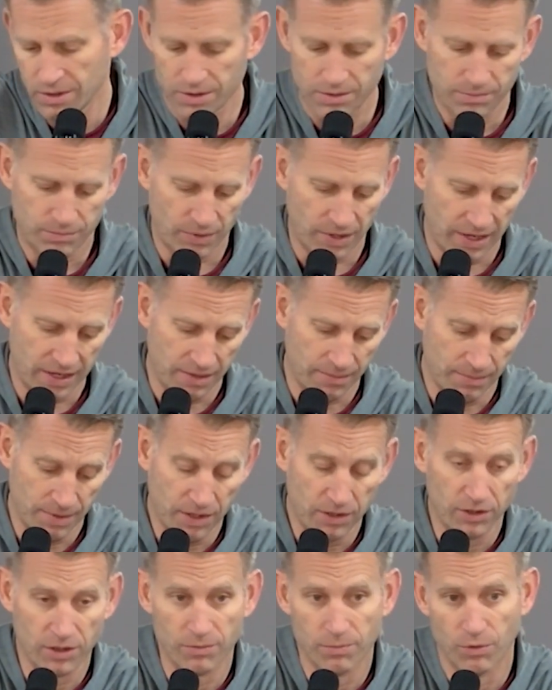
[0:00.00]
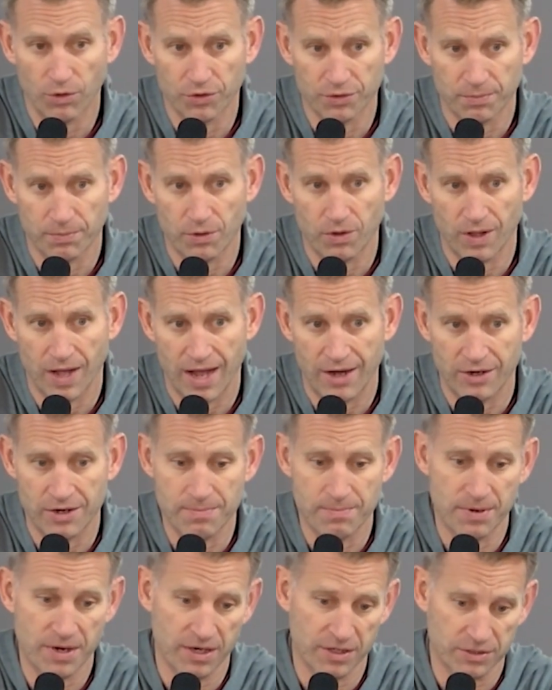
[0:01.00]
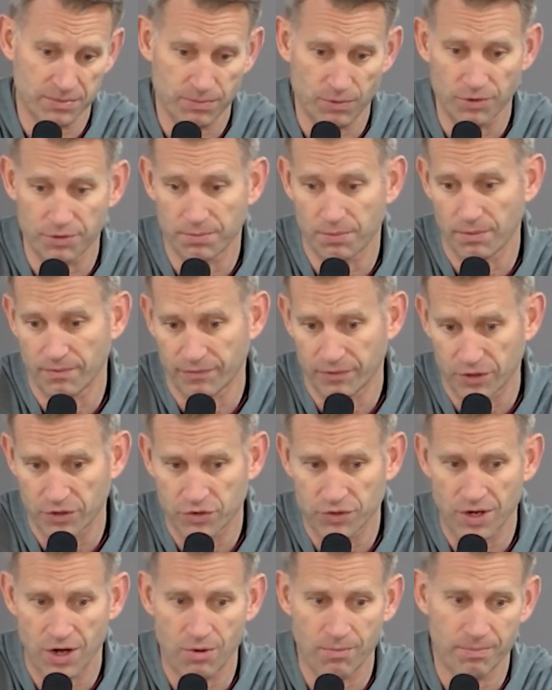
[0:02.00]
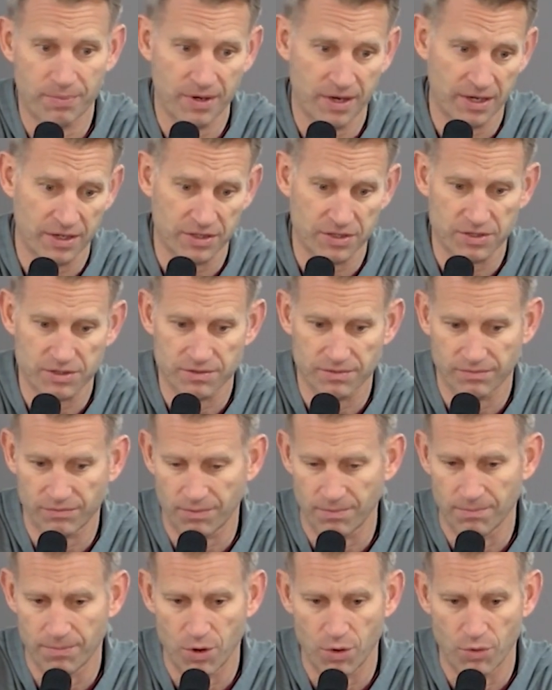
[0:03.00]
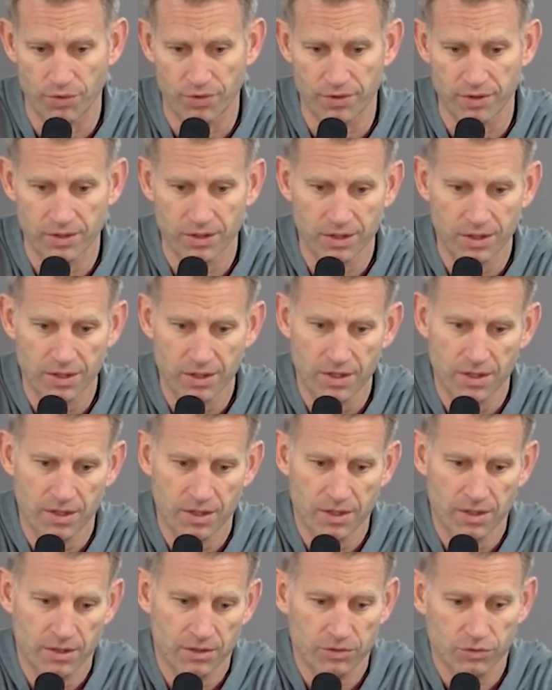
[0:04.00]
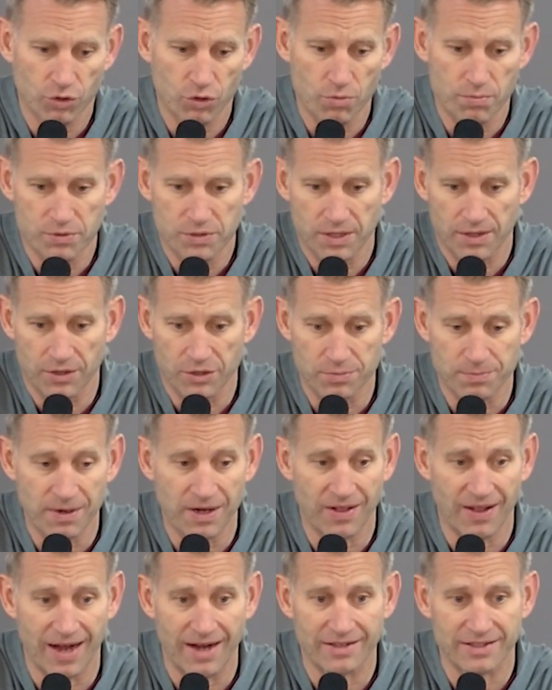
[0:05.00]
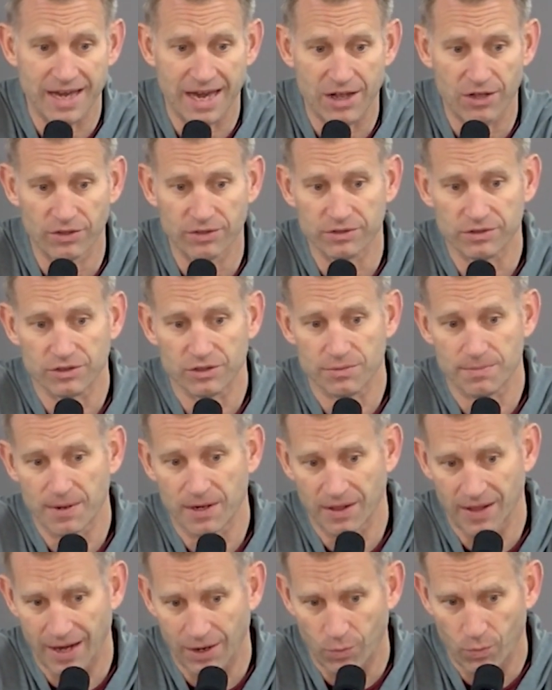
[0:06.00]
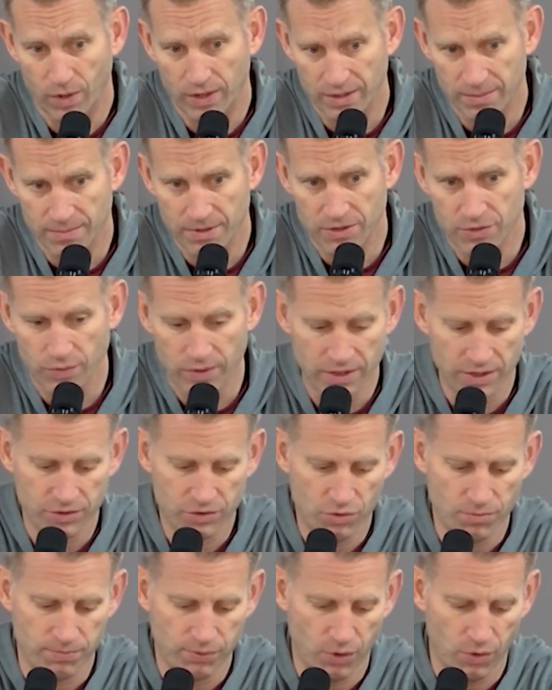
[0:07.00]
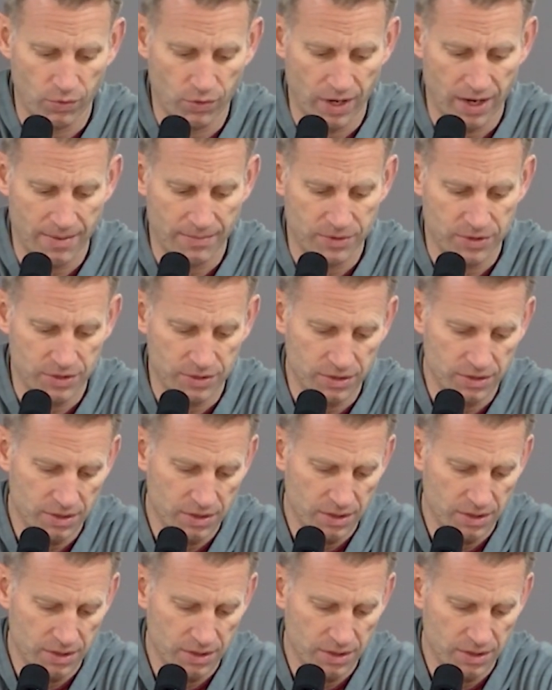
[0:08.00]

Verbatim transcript: Brandon Miller, multiple lottery picks, multiple first round picks from both groups. Uh, there's been a lot of talent. There's been a lot of winning between the two programs.